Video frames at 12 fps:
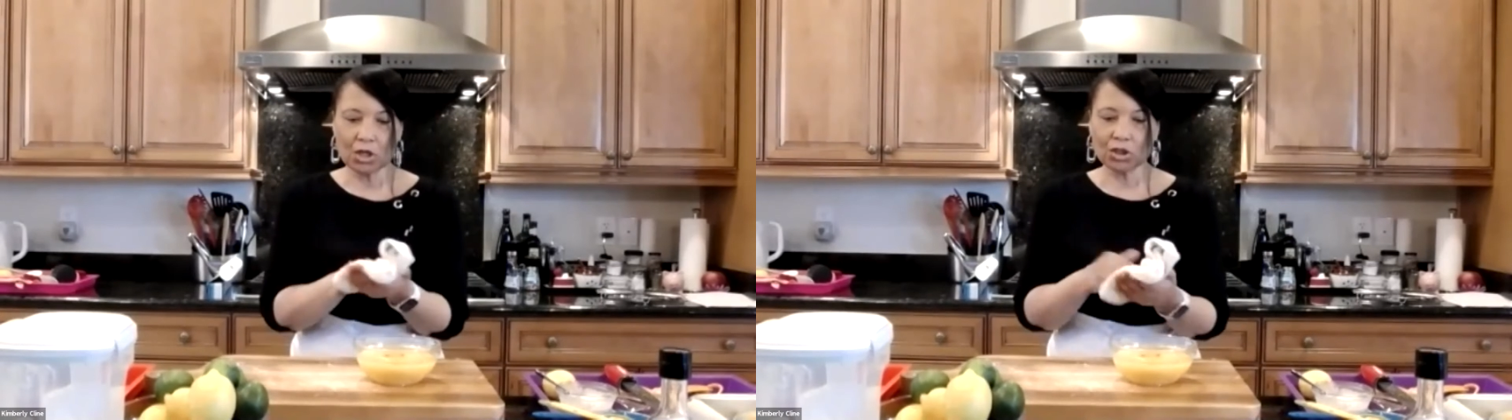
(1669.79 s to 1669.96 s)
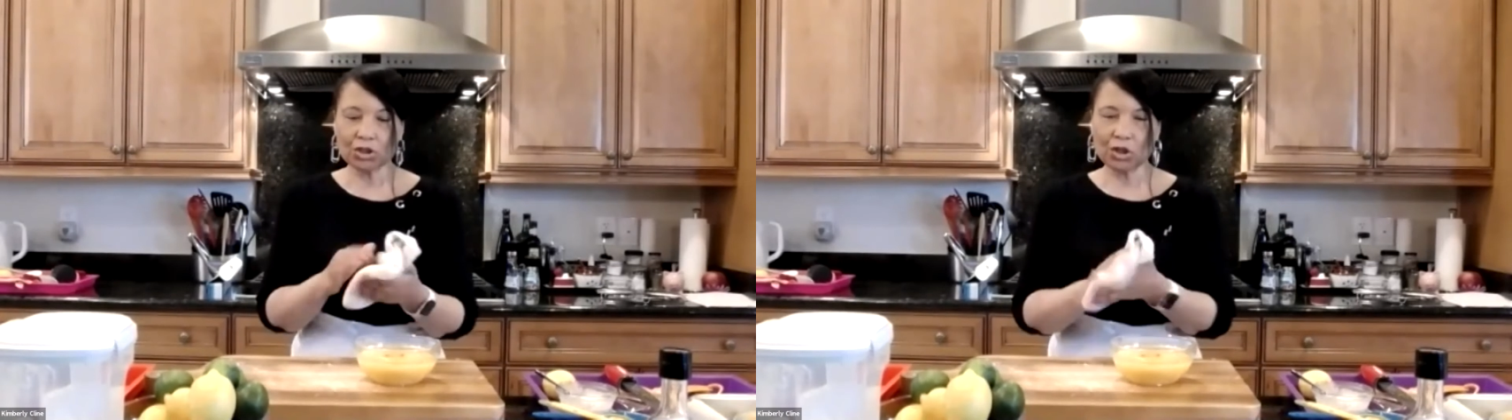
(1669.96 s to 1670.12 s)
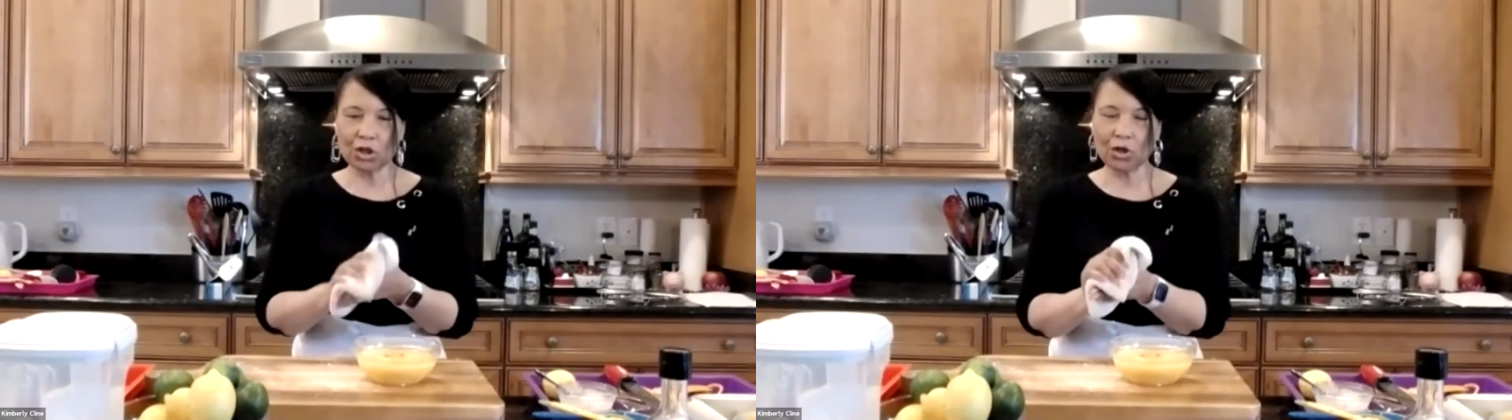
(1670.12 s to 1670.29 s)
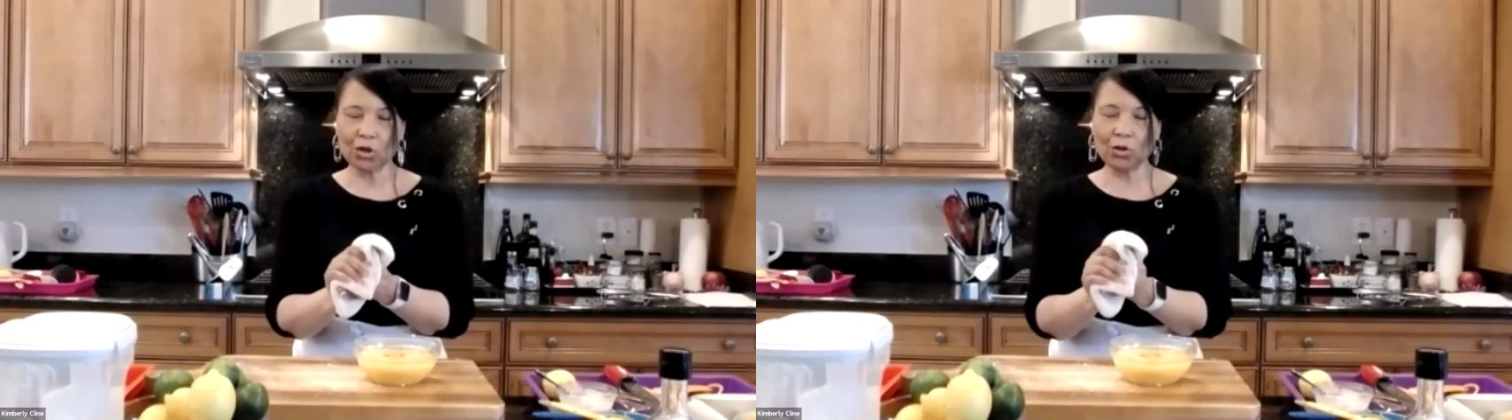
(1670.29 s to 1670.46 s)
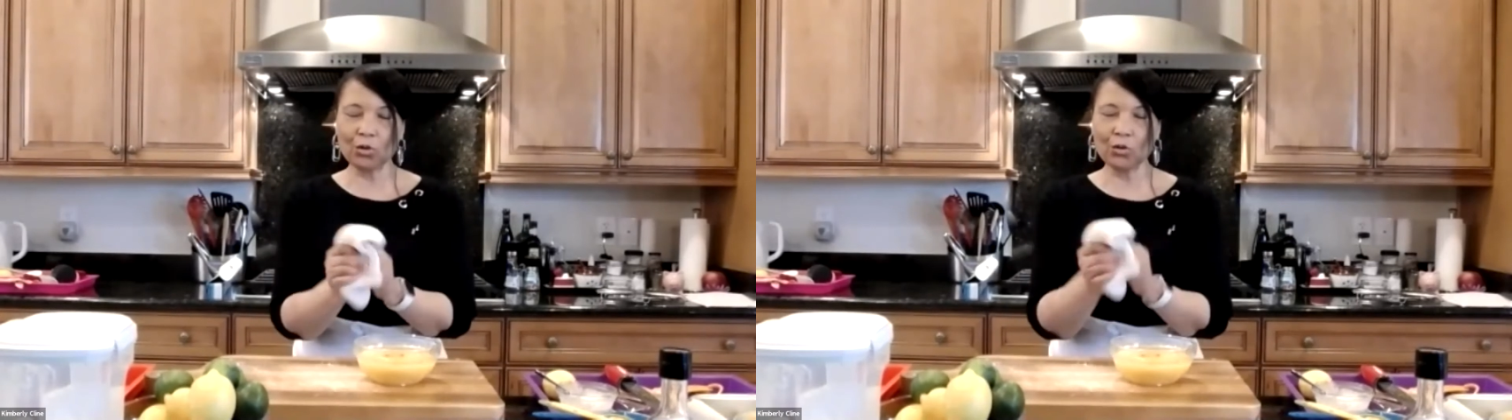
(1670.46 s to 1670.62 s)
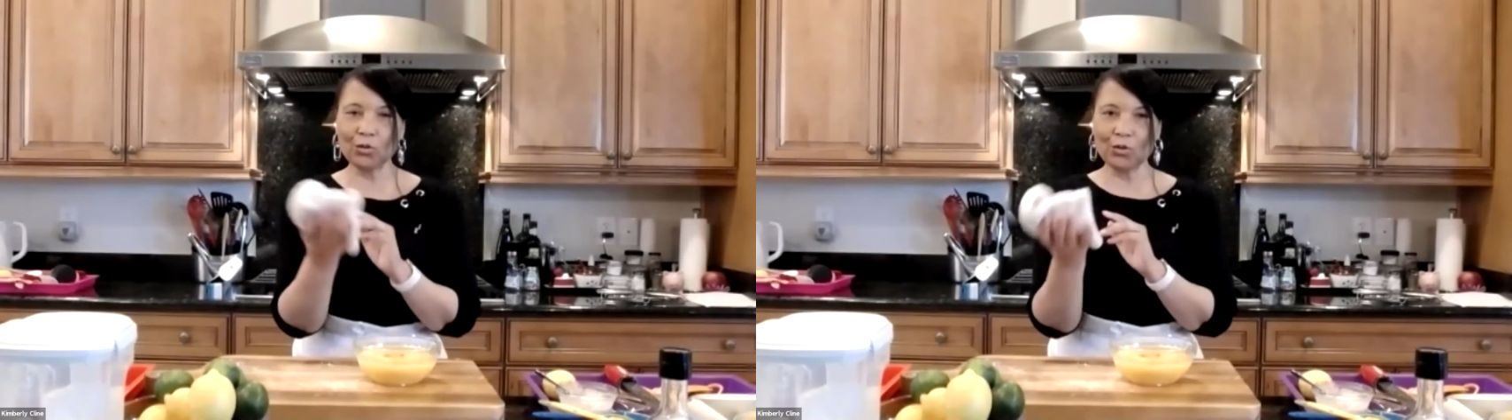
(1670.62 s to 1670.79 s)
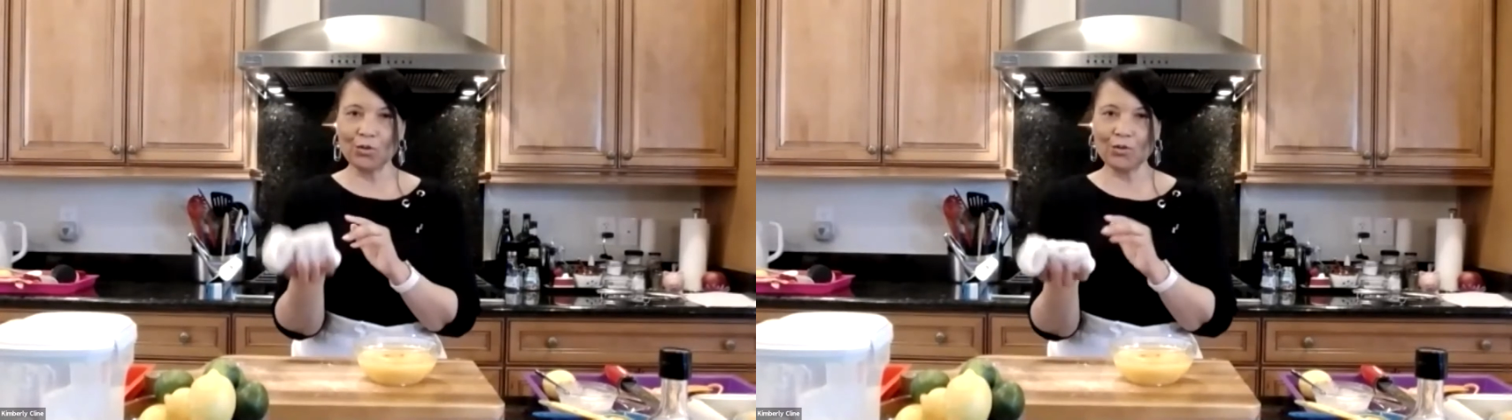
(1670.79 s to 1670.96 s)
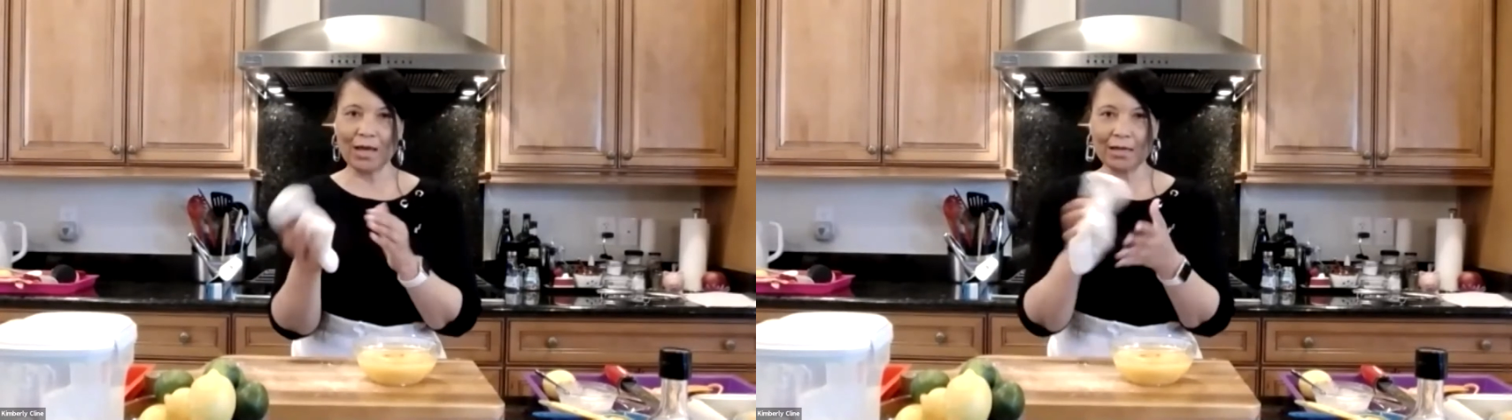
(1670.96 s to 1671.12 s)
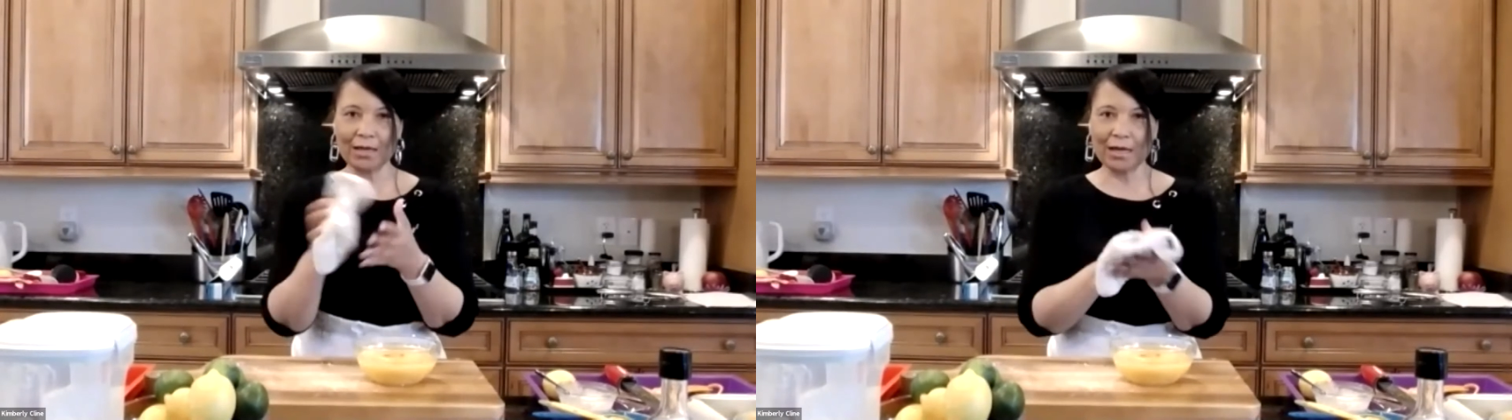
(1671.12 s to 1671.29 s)
so
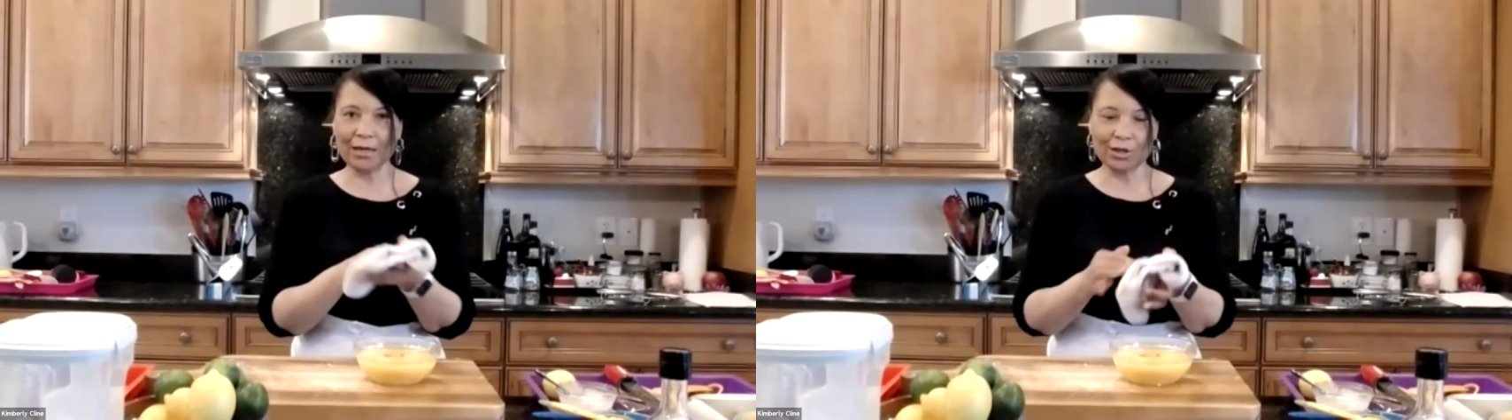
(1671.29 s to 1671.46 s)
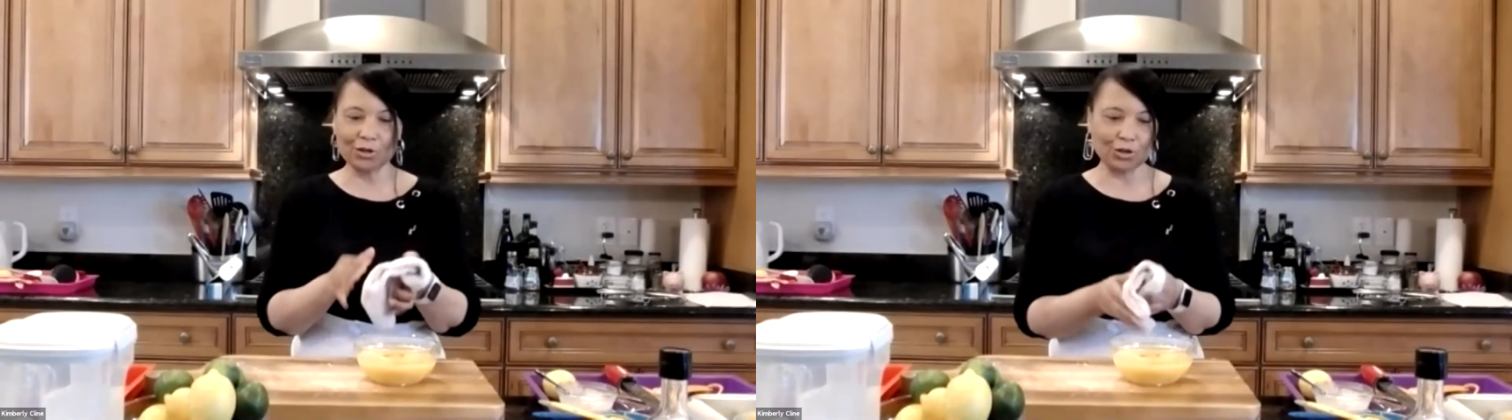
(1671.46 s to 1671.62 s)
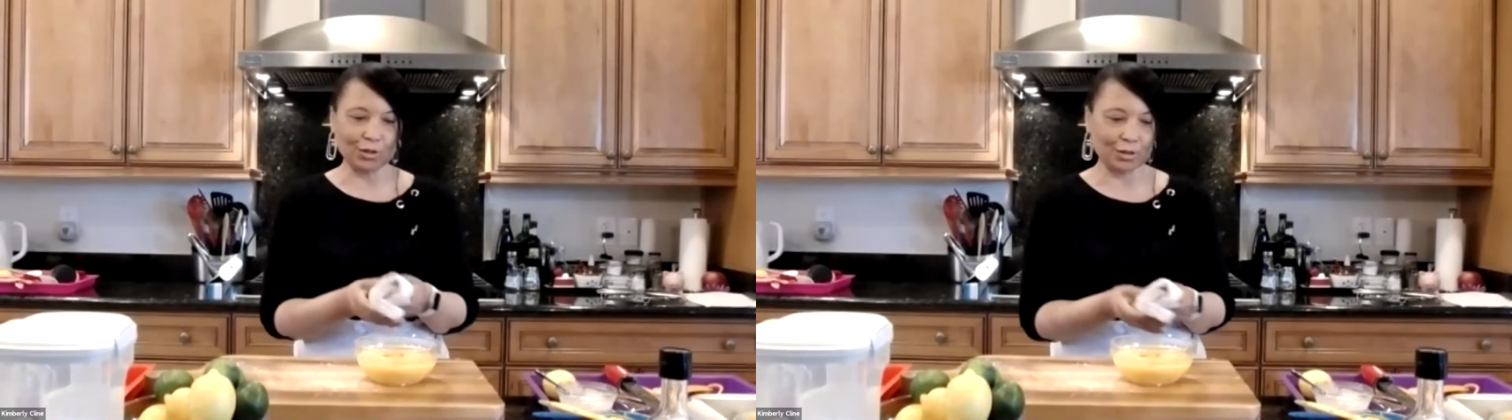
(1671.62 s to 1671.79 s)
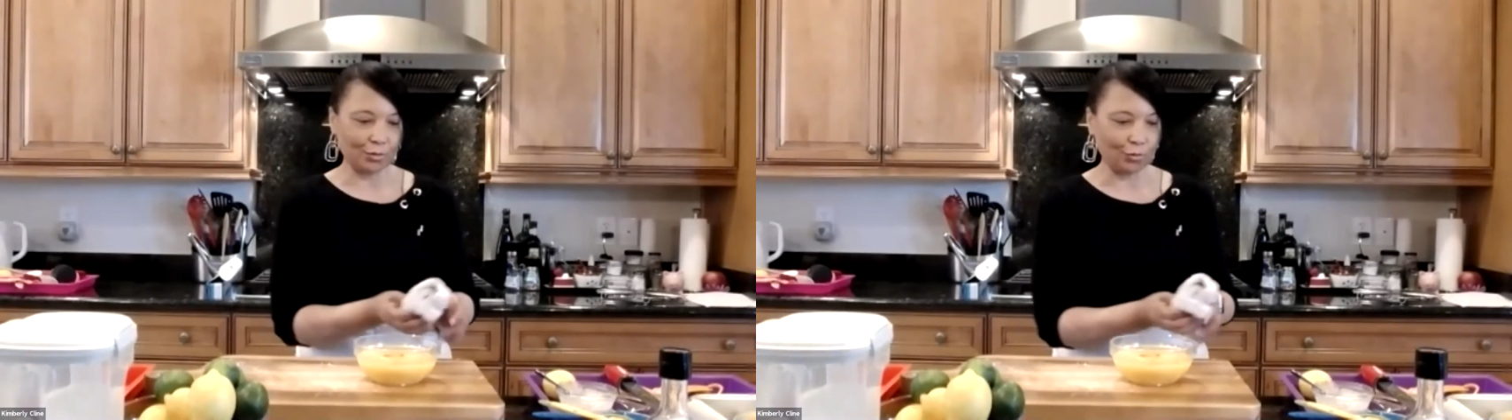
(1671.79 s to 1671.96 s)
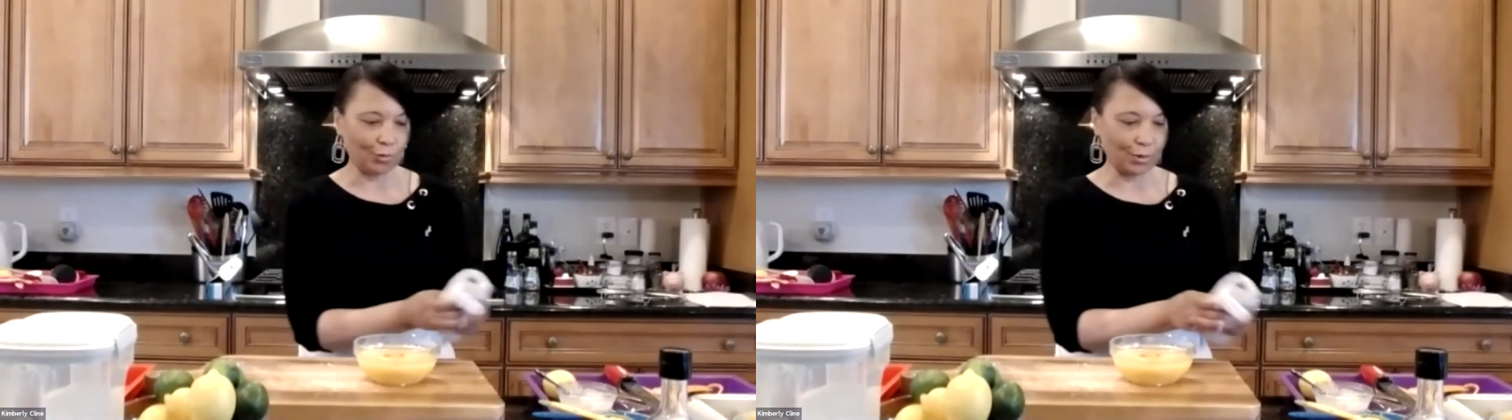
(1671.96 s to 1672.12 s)
that I can just